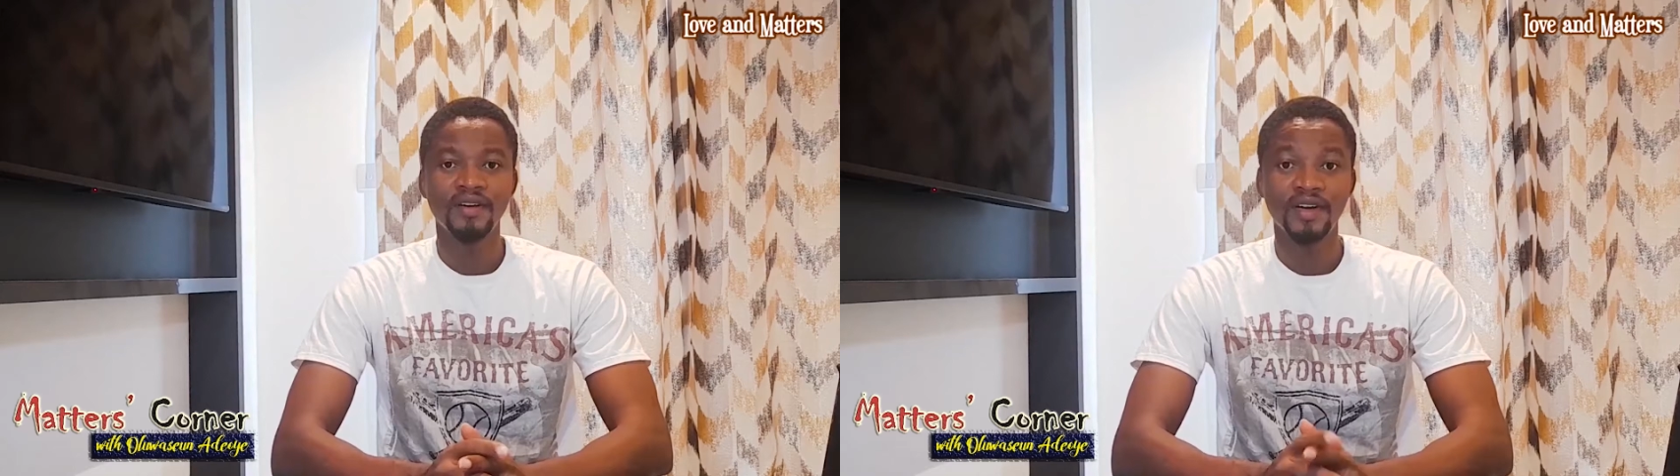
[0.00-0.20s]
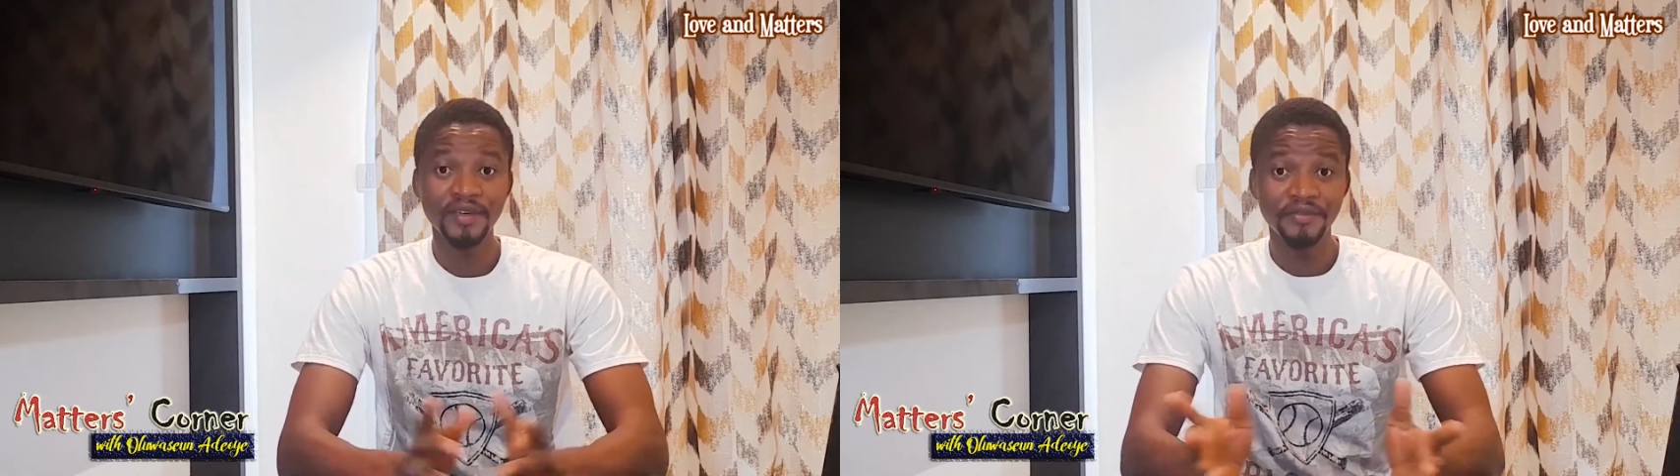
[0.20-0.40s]

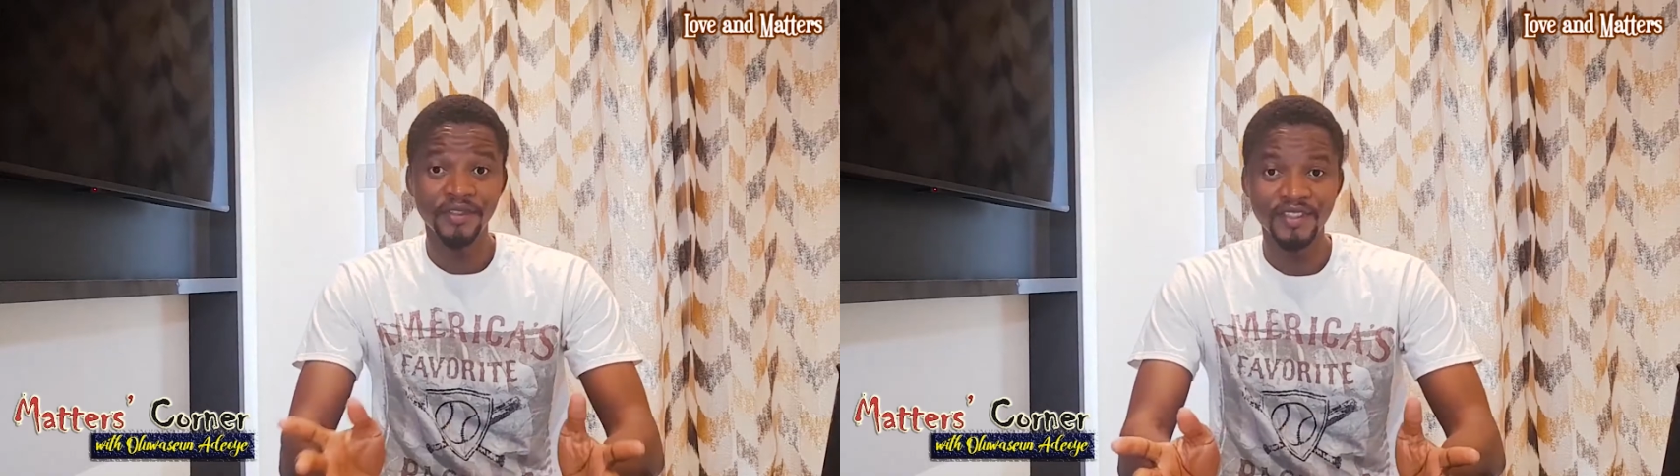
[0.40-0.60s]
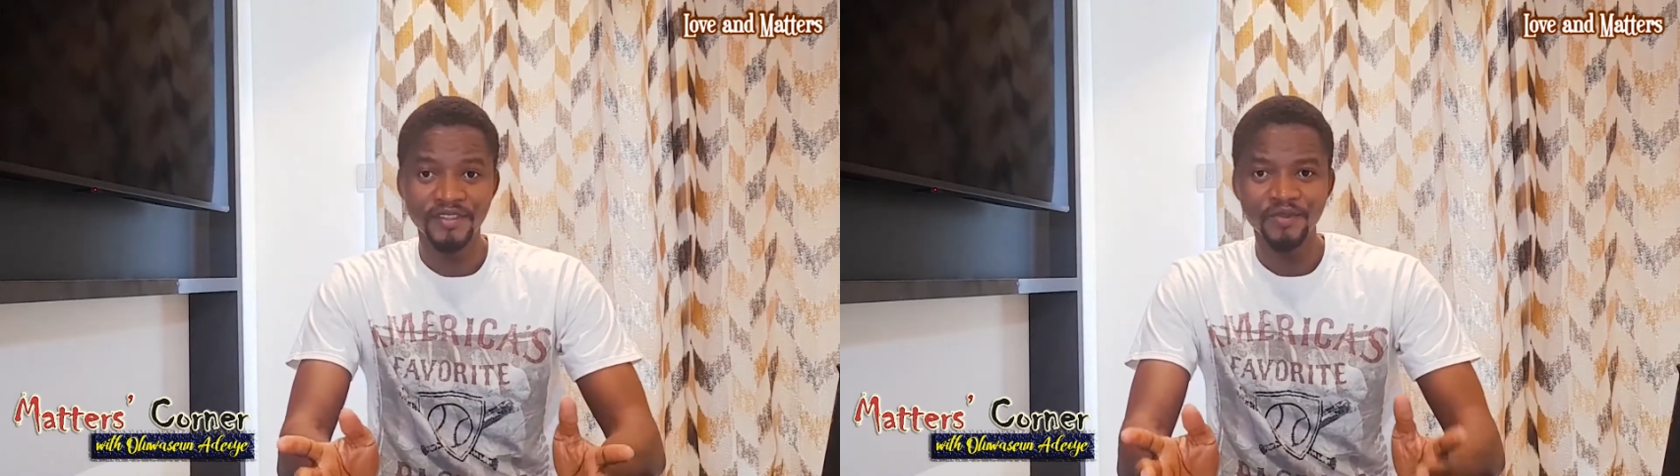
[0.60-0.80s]

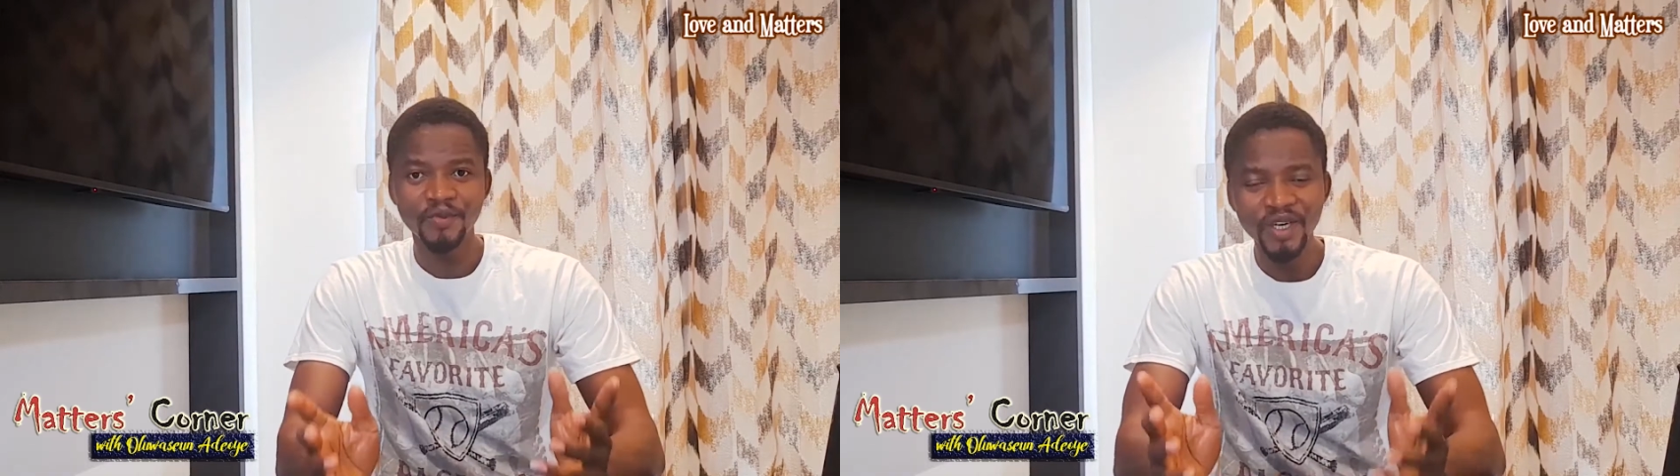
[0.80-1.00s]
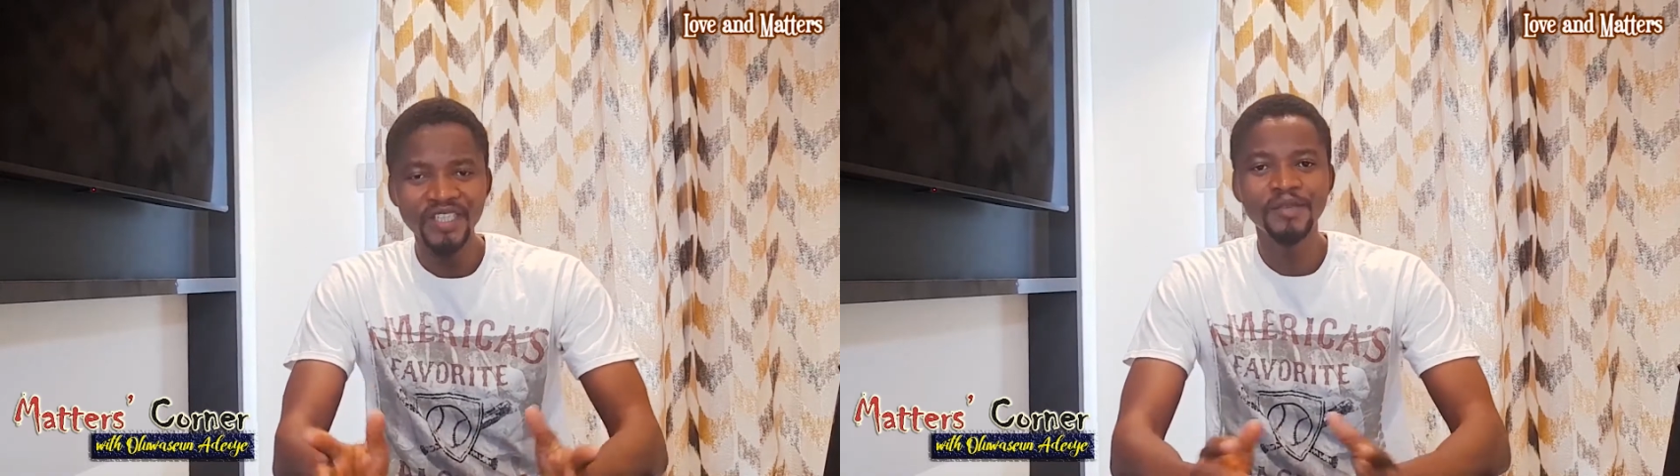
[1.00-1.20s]
Alfred,
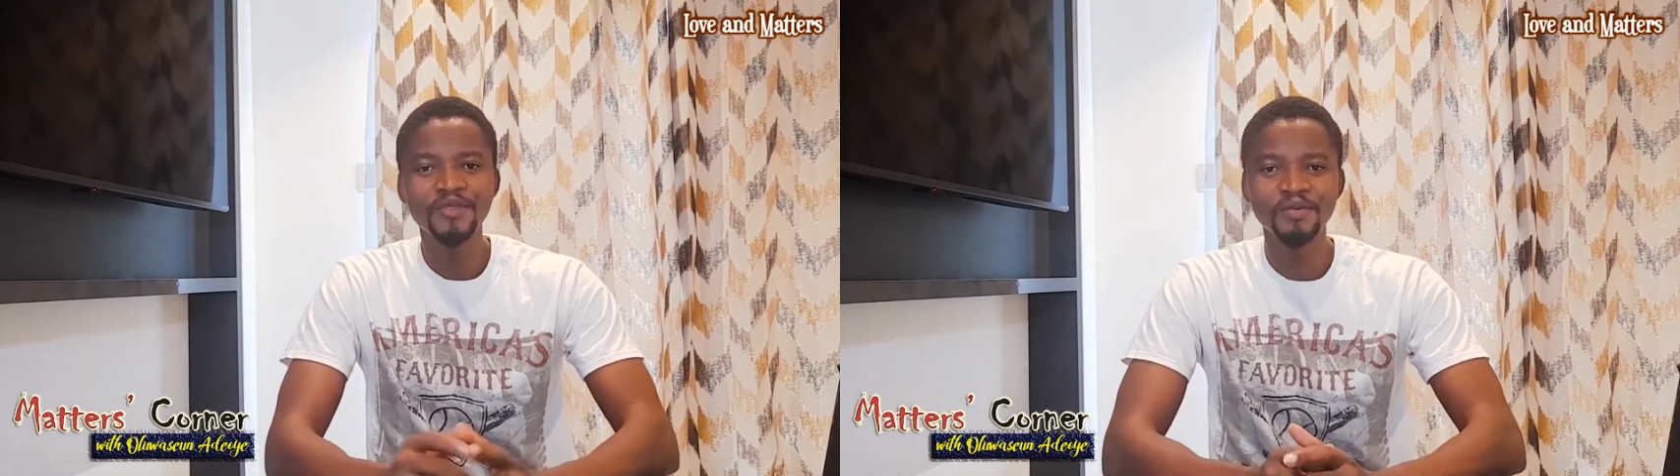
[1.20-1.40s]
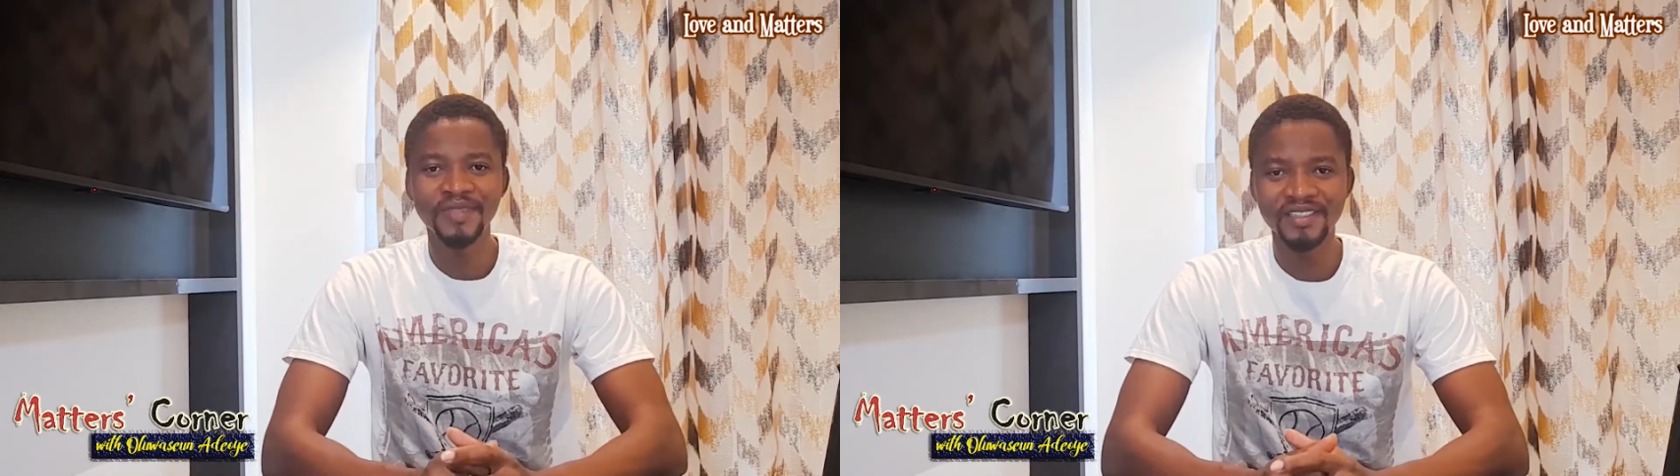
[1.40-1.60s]
welcome
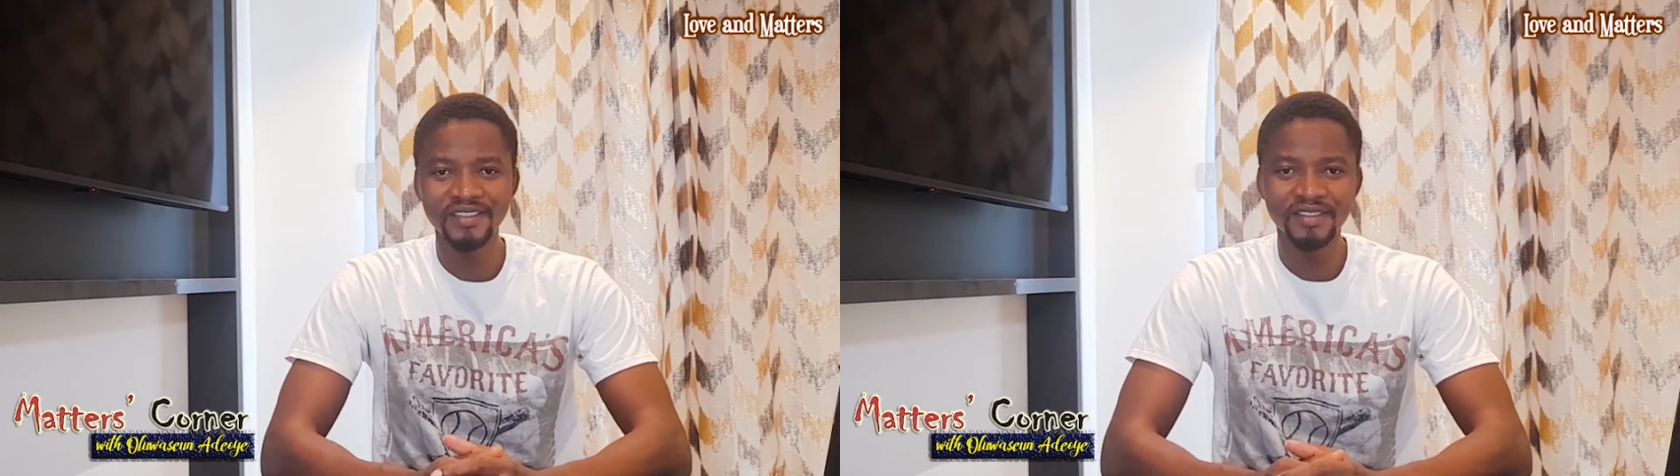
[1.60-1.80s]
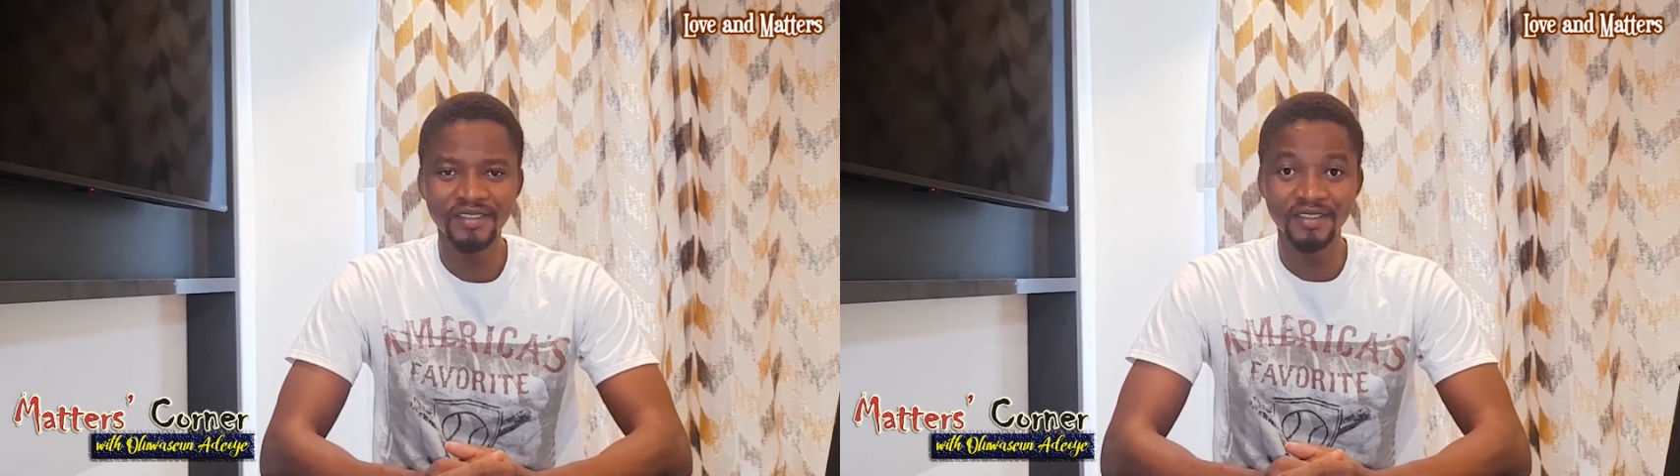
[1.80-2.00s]
to
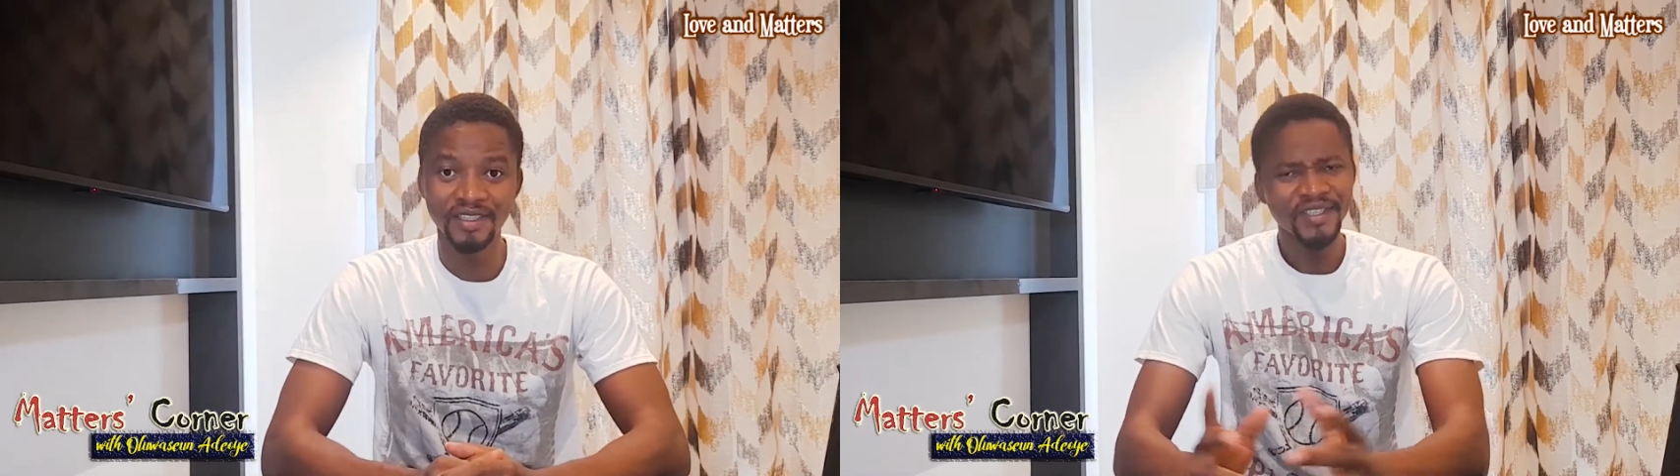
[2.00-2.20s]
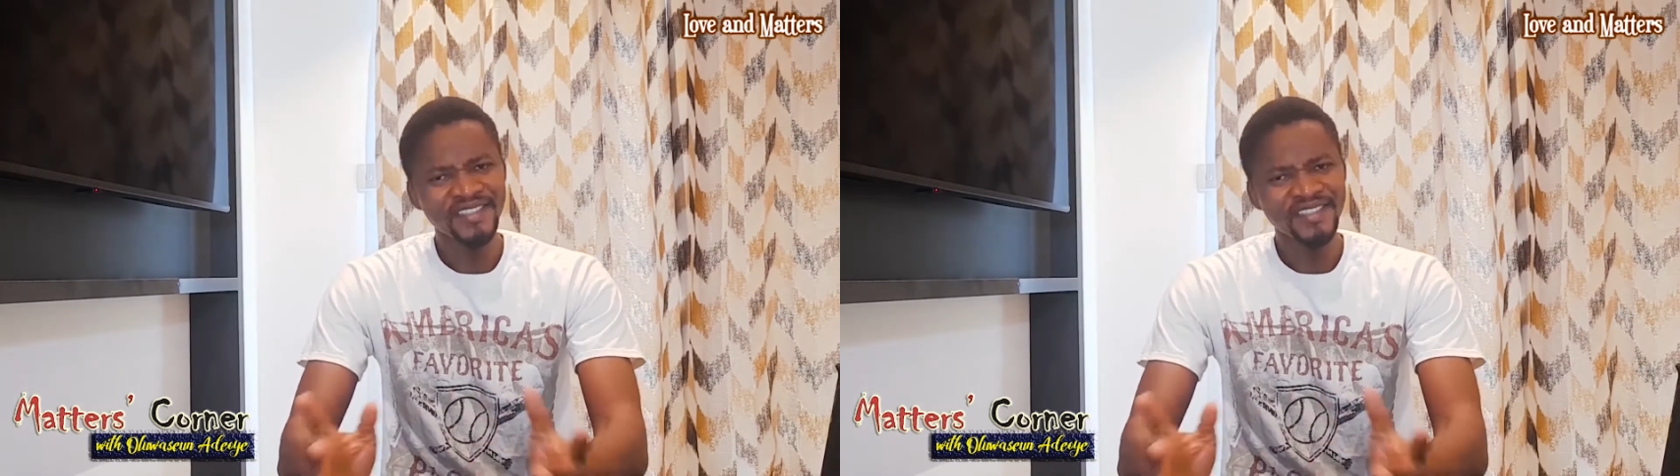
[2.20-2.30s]
Matters Corner.